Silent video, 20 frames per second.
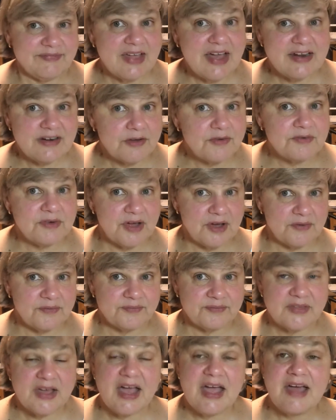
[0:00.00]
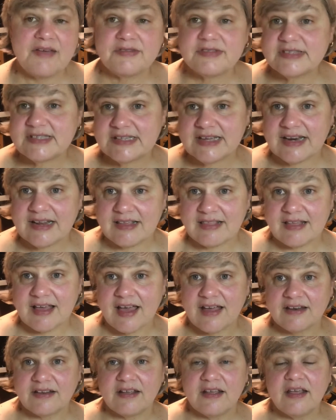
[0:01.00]
I don't know. I haven't studied
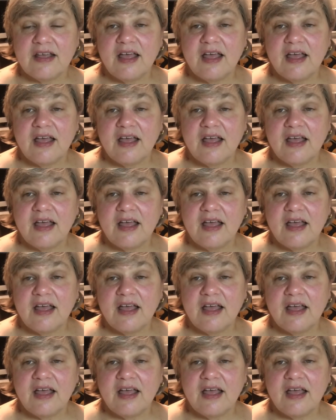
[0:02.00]
that.